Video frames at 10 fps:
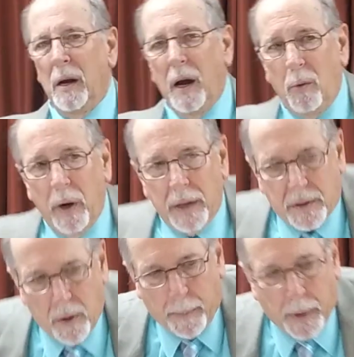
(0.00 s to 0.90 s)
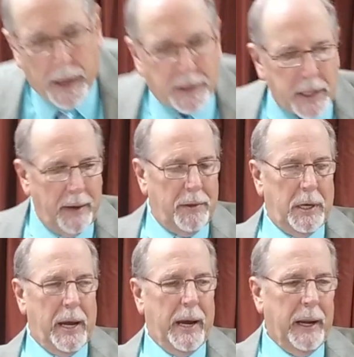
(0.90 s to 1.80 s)
I went to a place the other
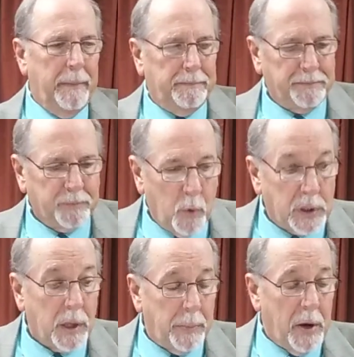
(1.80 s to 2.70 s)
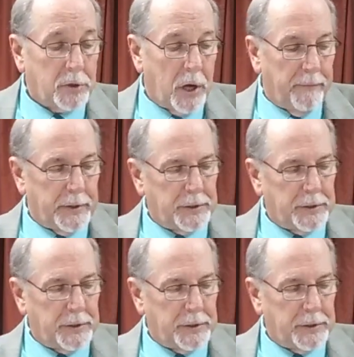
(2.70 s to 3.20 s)
day. Went to the post office.